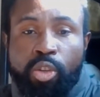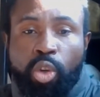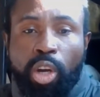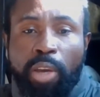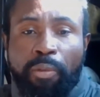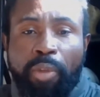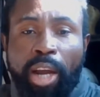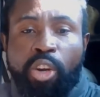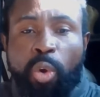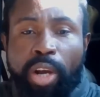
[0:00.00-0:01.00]
So if
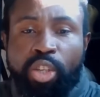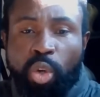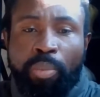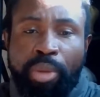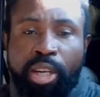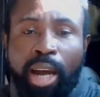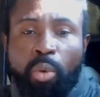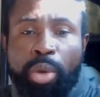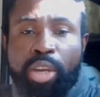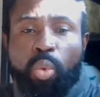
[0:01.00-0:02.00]
they create something that we